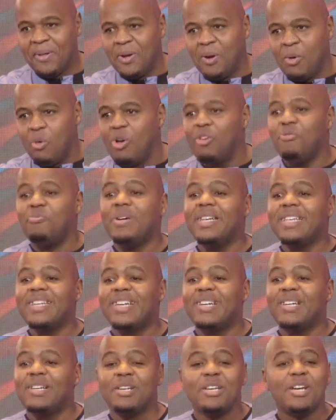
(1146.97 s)
We've
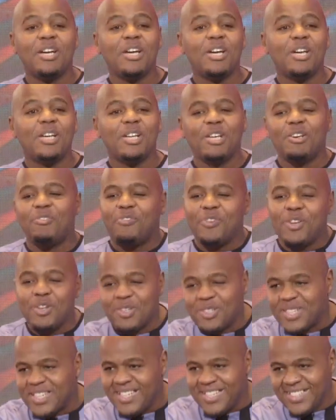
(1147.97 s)
been
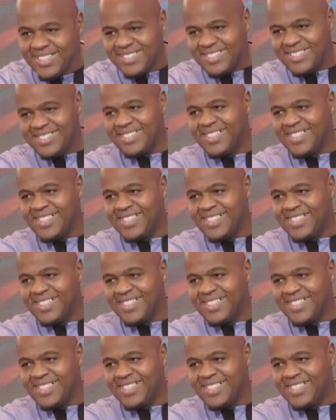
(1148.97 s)
refusing.